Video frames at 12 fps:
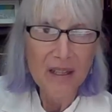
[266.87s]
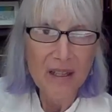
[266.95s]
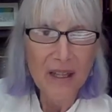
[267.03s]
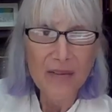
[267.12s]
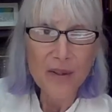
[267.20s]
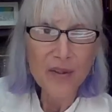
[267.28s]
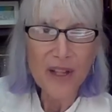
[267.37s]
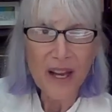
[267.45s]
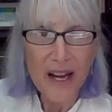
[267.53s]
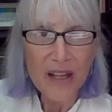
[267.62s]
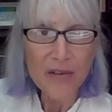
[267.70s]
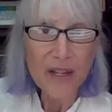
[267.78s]
If you say,
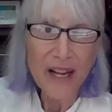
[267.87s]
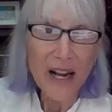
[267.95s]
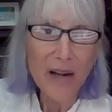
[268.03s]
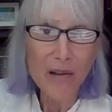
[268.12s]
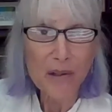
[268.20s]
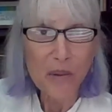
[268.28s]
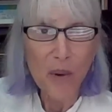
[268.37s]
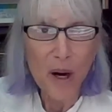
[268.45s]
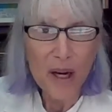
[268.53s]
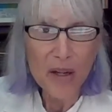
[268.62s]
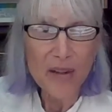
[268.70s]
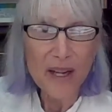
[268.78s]
I drink alkaline
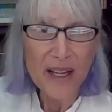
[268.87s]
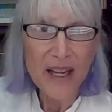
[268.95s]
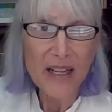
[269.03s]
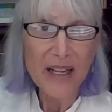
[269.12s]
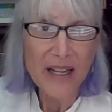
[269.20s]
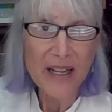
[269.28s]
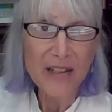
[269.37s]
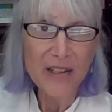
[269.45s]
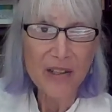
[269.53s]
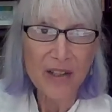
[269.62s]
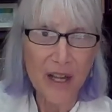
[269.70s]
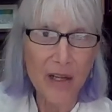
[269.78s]
water and I get headaches,
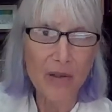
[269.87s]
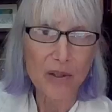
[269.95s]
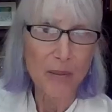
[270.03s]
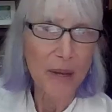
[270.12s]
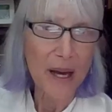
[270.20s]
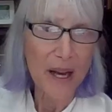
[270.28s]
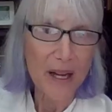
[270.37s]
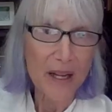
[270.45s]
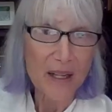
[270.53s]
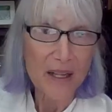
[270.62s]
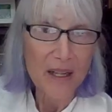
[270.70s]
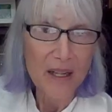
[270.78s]
it's psychosomatic.
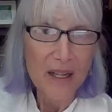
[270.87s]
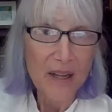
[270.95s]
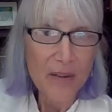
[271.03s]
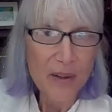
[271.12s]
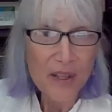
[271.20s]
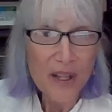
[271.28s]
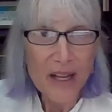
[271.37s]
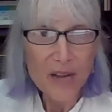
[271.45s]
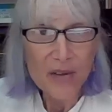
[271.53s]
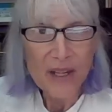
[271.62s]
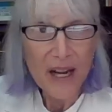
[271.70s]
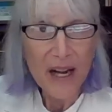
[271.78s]
If you say, I
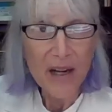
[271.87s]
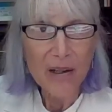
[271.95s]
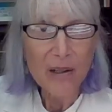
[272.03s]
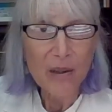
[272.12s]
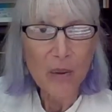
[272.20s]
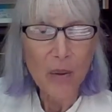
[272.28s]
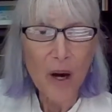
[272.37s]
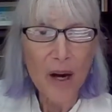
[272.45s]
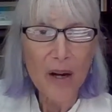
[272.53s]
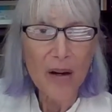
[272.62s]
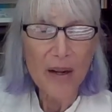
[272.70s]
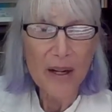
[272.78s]
drink alkaline
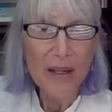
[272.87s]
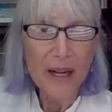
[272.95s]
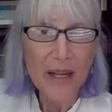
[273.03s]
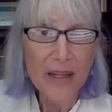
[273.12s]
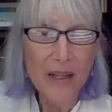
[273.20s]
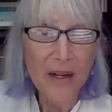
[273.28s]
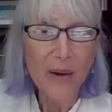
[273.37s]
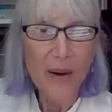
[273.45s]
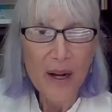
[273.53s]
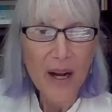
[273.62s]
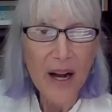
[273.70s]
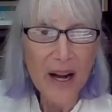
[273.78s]
water and
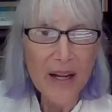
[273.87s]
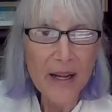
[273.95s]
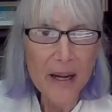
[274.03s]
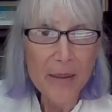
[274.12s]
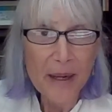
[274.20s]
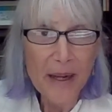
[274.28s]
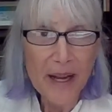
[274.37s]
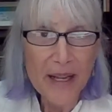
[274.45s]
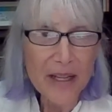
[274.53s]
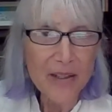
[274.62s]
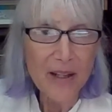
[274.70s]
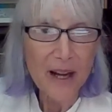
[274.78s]
I
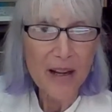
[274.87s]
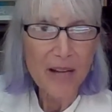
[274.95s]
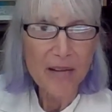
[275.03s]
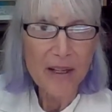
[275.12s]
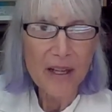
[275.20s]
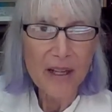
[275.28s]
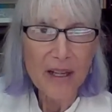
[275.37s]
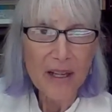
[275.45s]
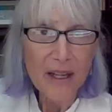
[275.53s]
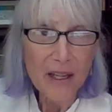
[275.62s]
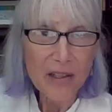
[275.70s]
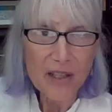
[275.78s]
get diarrhea,
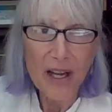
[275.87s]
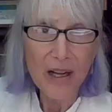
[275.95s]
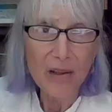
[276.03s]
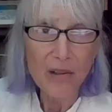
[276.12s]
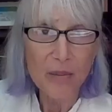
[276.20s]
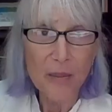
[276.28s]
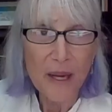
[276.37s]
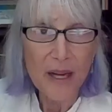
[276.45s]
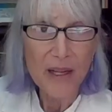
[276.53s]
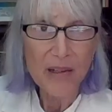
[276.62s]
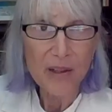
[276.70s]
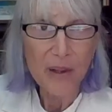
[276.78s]
it's
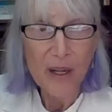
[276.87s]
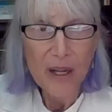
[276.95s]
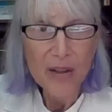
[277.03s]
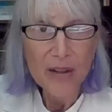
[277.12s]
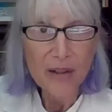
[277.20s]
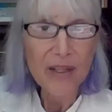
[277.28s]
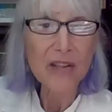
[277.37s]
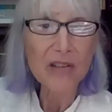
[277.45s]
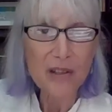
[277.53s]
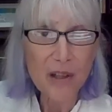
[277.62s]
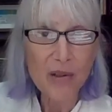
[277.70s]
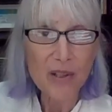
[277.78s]
psychosomatic. So there is
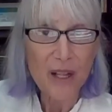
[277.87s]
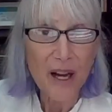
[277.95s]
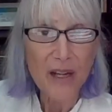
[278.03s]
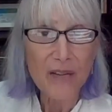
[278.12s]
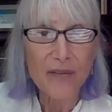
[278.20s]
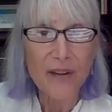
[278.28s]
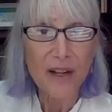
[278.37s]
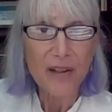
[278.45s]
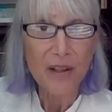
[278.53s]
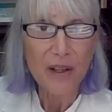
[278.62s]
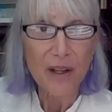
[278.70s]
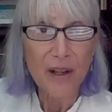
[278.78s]
no side effect
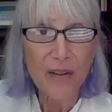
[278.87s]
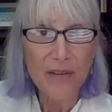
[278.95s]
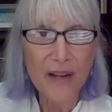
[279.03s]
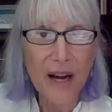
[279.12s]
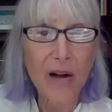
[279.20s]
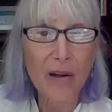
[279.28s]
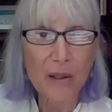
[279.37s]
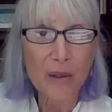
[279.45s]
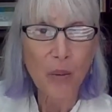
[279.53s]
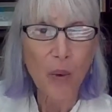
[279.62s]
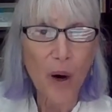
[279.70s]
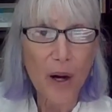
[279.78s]
of alkaline
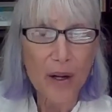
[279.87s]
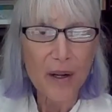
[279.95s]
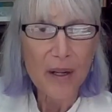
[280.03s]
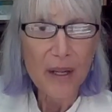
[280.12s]
water.